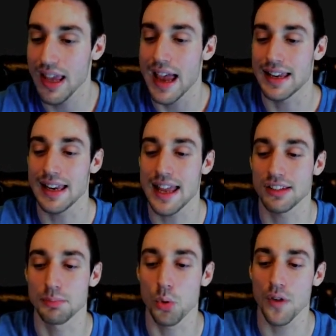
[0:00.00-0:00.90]
and it
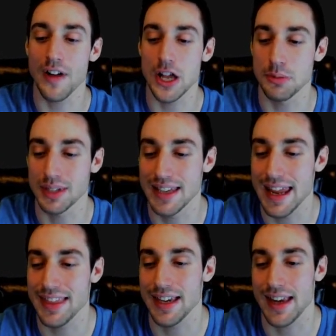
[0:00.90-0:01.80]
has more volume today
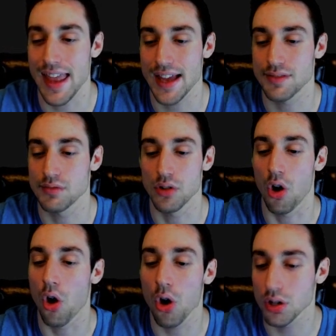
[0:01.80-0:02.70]
than it had
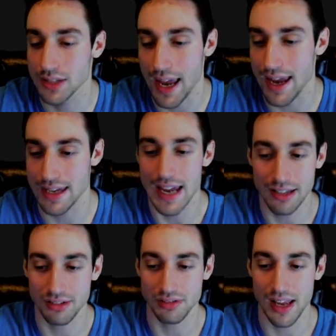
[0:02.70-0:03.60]
all day
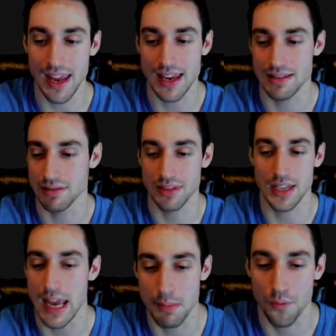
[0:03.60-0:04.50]
yesterday and the
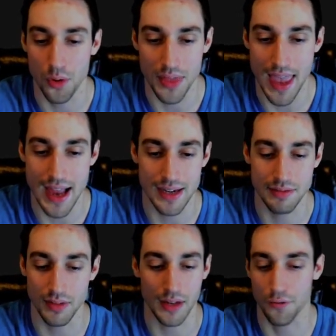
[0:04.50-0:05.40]
day before that,
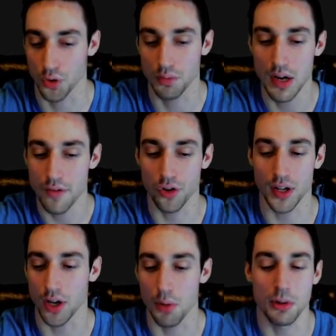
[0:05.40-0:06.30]
and like for for
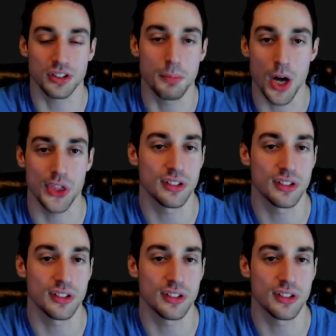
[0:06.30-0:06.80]
like almost a month.